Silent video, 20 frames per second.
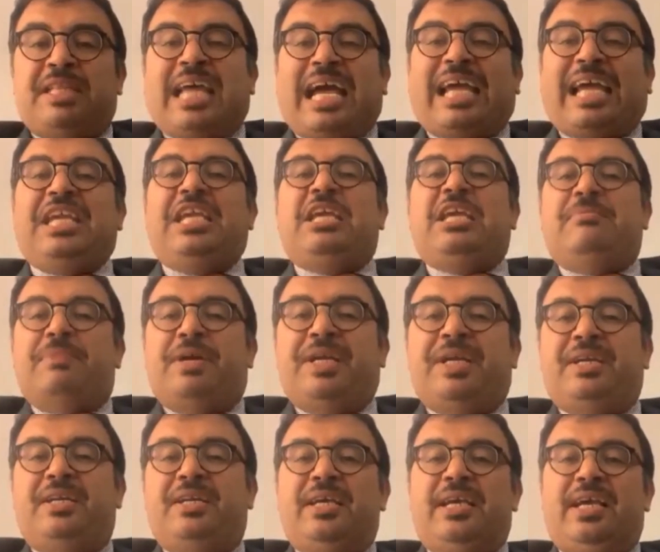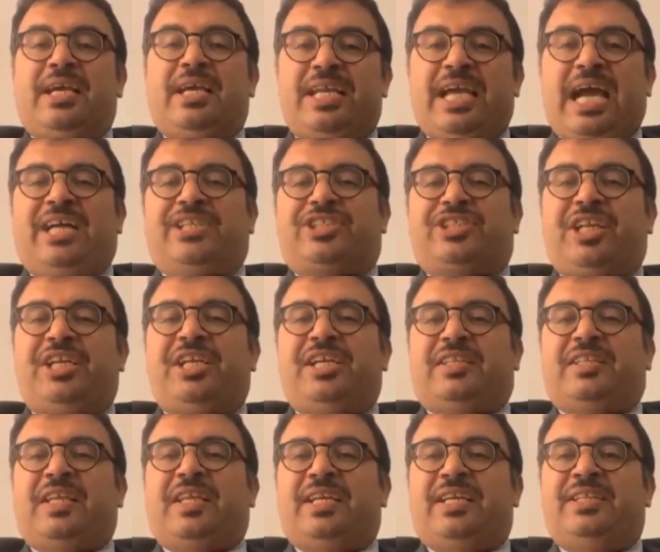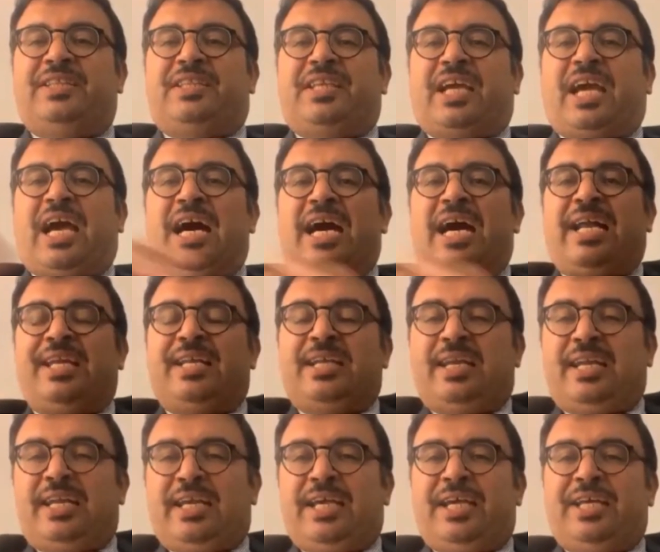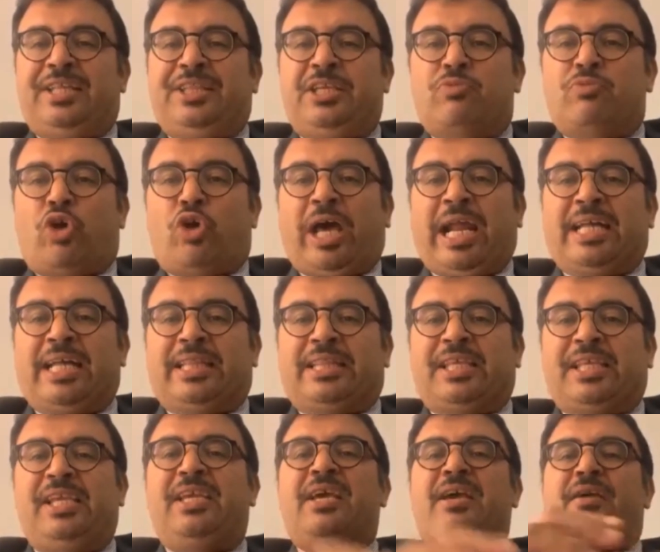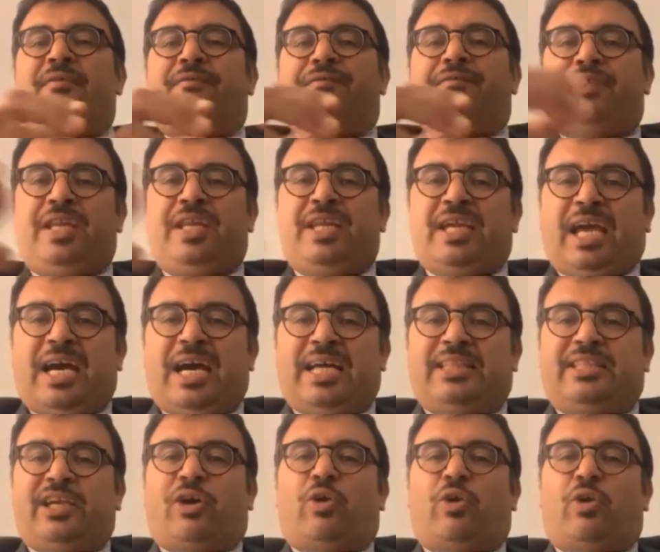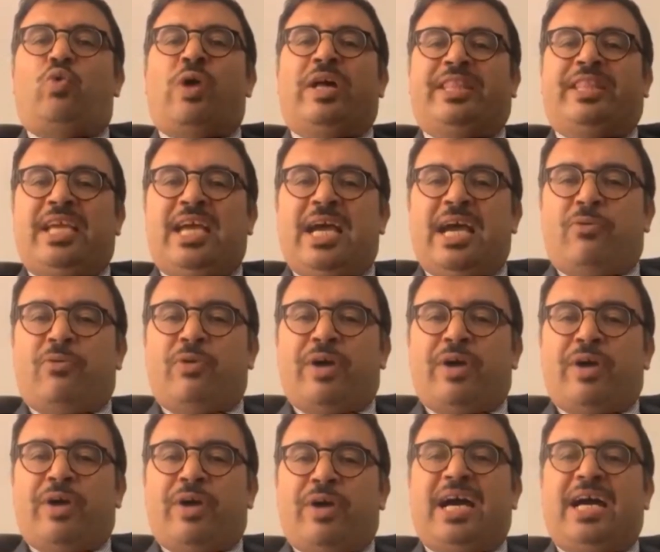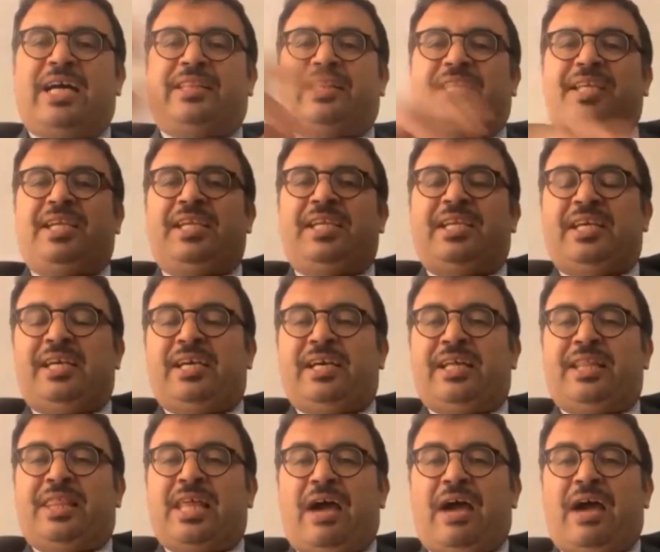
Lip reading: Is there an evaluation of the decade of the democratic transition